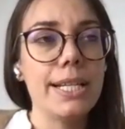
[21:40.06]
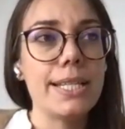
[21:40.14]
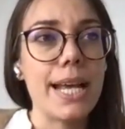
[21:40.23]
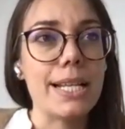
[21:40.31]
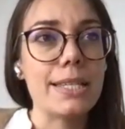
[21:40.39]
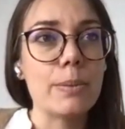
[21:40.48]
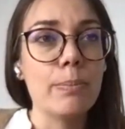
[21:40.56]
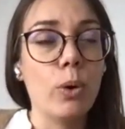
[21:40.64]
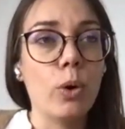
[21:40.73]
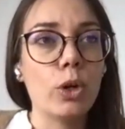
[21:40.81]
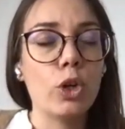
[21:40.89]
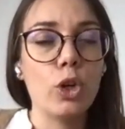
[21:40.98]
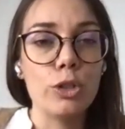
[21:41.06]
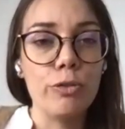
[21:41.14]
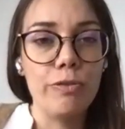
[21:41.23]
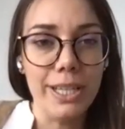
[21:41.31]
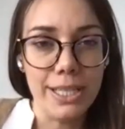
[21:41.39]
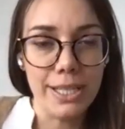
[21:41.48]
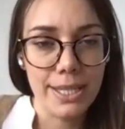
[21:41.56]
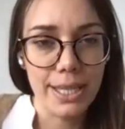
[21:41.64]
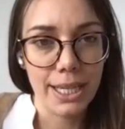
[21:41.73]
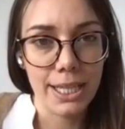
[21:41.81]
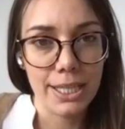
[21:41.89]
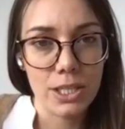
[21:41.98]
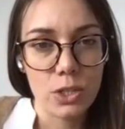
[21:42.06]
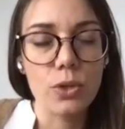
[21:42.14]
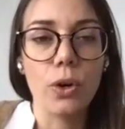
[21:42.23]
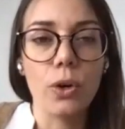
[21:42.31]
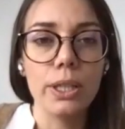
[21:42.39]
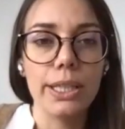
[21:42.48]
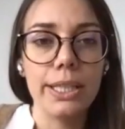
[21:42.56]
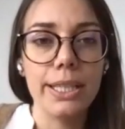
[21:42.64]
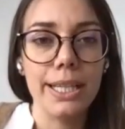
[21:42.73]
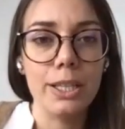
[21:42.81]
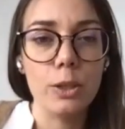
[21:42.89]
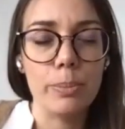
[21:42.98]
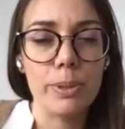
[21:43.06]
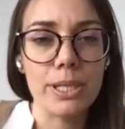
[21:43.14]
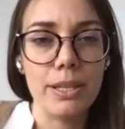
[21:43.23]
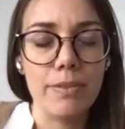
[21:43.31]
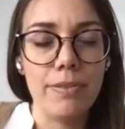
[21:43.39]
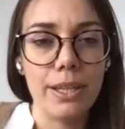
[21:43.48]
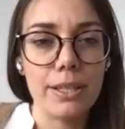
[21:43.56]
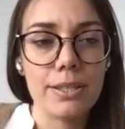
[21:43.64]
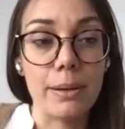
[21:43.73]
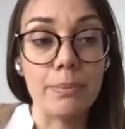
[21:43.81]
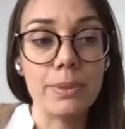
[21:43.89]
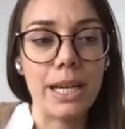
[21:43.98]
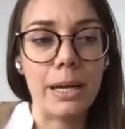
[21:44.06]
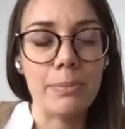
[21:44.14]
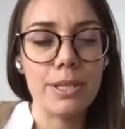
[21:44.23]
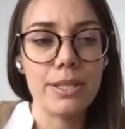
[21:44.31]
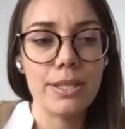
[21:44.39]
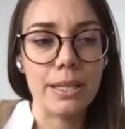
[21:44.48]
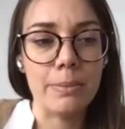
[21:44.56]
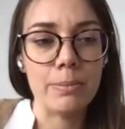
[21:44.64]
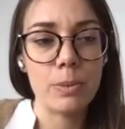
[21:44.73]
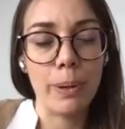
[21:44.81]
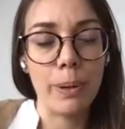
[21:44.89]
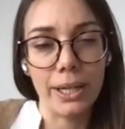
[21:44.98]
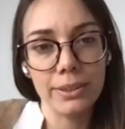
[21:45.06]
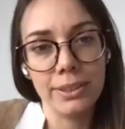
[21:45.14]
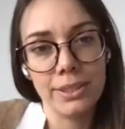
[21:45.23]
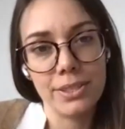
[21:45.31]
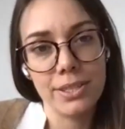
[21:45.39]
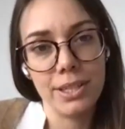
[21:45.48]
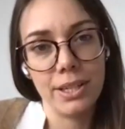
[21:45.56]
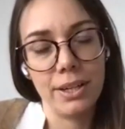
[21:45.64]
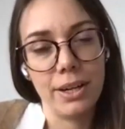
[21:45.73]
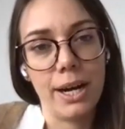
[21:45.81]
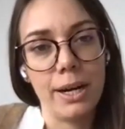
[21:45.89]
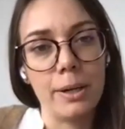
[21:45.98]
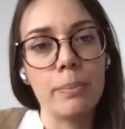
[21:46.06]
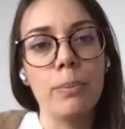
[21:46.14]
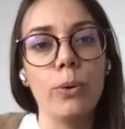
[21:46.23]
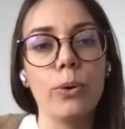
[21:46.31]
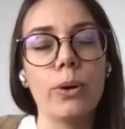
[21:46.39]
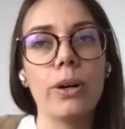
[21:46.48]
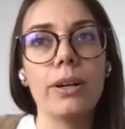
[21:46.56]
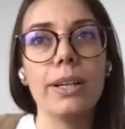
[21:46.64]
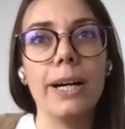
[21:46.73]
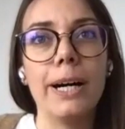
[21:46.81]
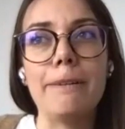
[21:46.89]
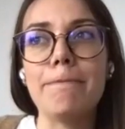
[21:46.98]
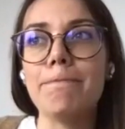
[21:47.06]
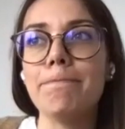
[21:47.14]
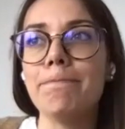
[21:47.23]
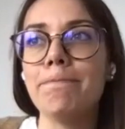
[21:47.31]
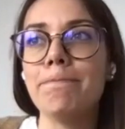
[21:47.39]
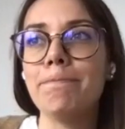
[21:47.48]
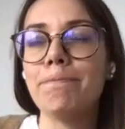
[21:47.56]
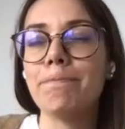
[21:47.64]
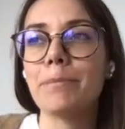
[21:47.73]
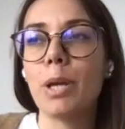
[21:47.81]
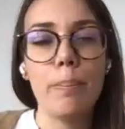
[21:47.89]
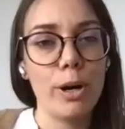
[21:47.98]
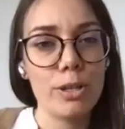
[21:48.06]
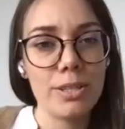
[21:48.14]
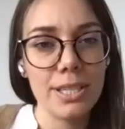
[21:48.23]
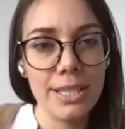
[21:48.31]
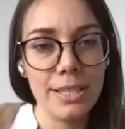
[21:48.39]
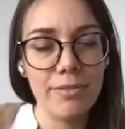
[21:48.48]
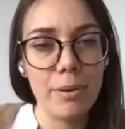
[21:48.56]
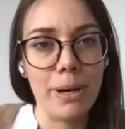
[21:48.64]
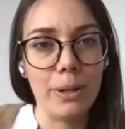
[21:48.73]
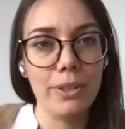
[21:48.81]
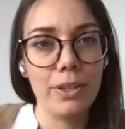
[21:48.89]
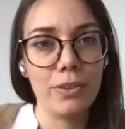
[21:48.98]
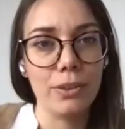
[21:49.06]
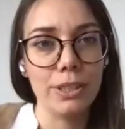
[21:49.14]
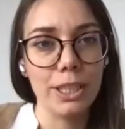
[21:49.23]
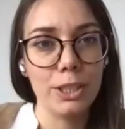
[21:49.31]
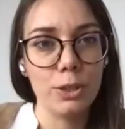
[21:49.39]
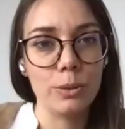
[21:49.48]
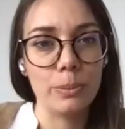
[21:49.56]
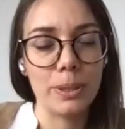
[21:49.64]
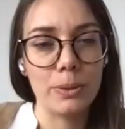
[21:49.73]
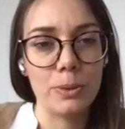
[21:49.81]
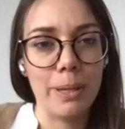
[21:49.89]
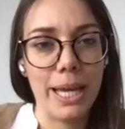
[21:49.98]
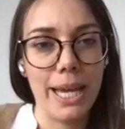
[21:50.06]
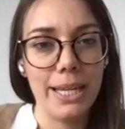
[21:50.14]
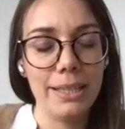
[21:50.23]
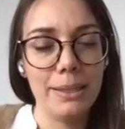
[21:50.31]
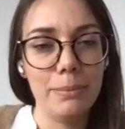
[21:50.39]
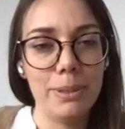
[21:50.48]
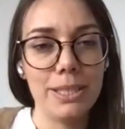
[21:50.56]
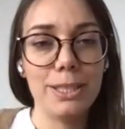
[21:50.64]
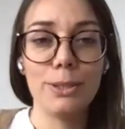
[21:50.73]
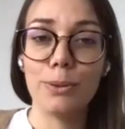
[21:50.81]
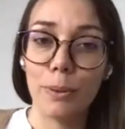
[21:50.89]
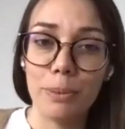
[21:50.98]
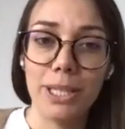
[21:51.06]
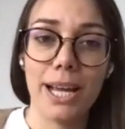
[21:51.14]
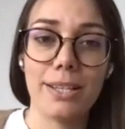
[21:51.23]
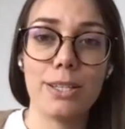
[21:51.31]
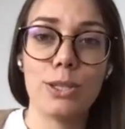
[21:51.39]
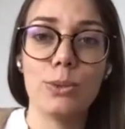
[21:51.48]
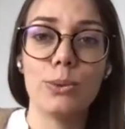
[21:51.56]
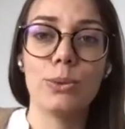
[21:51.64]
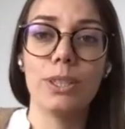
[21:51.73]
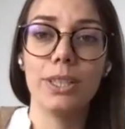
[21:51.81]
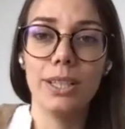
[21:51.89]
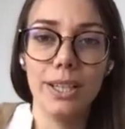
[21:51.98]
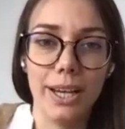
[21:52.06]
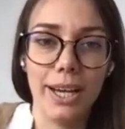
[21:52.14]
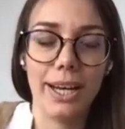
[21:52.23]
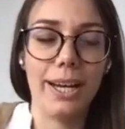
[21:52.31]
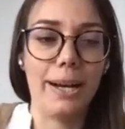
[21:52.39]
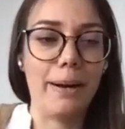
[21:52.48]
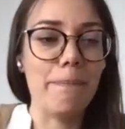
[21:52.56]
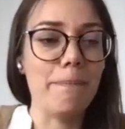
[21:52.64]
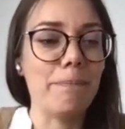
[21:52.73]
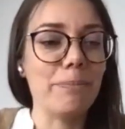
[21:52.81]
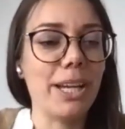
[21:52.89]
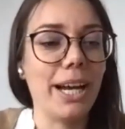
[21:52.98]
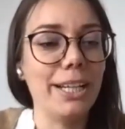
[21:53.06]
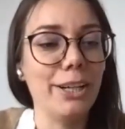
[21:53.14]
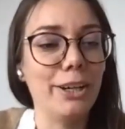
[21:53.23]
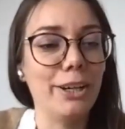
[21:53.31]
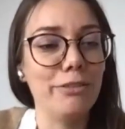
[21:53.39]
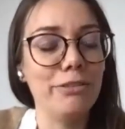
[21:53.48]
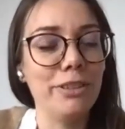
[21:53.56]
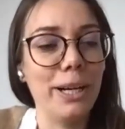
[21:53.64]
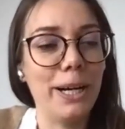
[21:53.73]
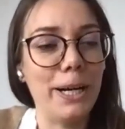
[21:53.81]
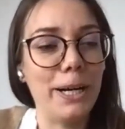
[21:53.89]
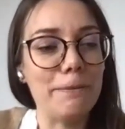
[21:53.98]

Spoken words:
in a sense, more convincing in its role in the Indo-Pacific. Sometimes it seems partners there are more positive about the role that Europe could play, but Europe tends to kind of